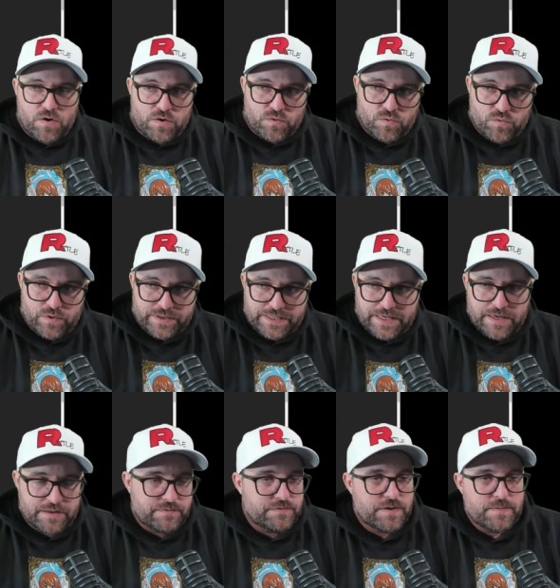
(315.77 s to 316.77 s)
with
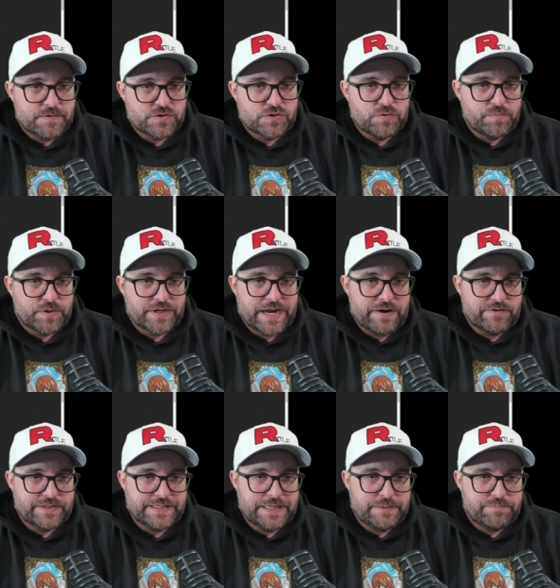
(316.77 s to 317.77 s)
the super
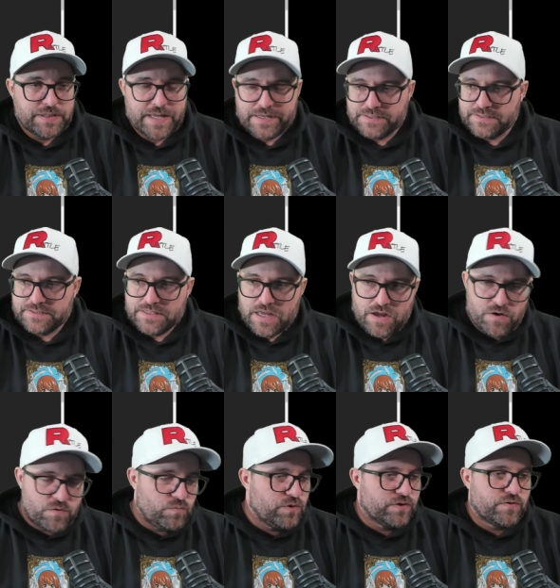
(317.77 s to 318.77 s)
guarantee plus,
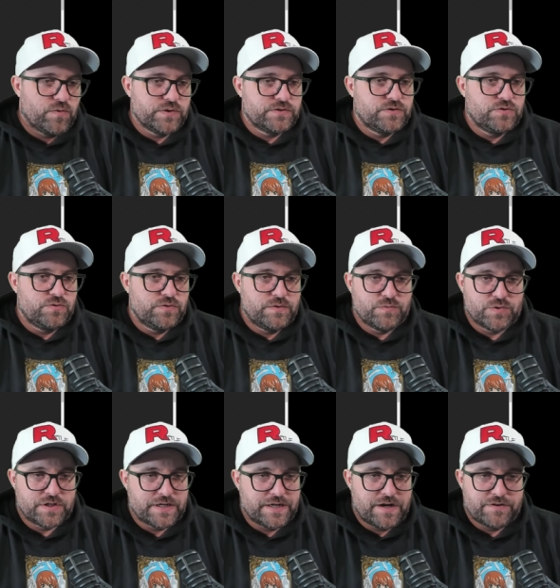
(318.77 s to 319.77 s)
we're
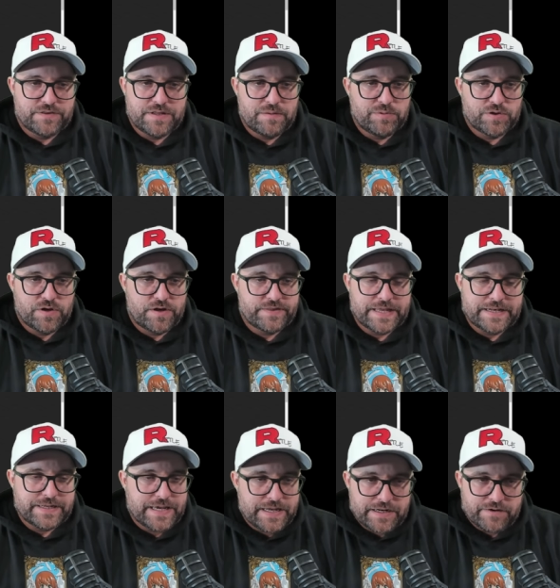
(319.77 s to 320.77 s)
gonna double
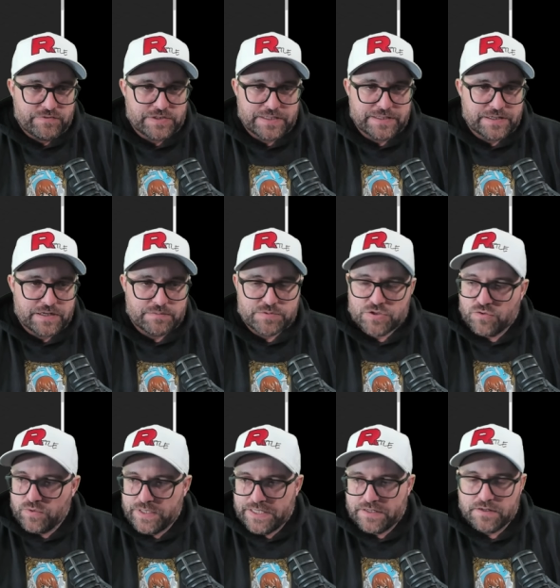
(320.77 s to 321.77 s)
authenticate everything that comes
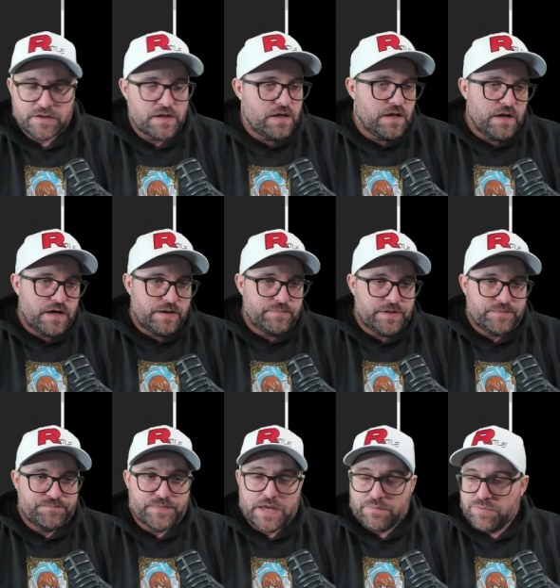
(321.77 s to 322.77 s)
through here. I
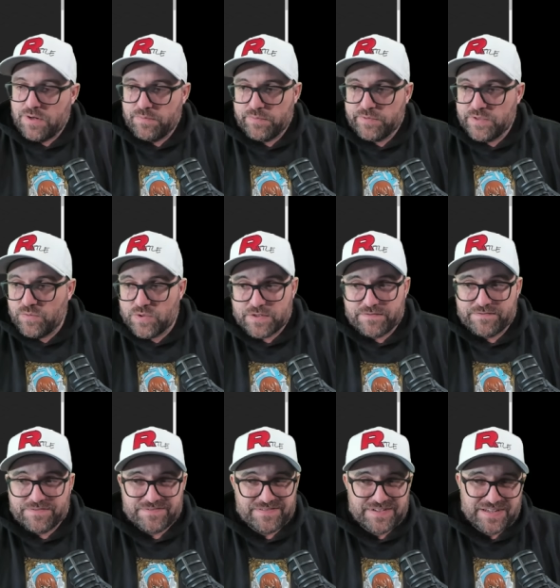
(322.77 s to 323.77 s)
mean, that probably would have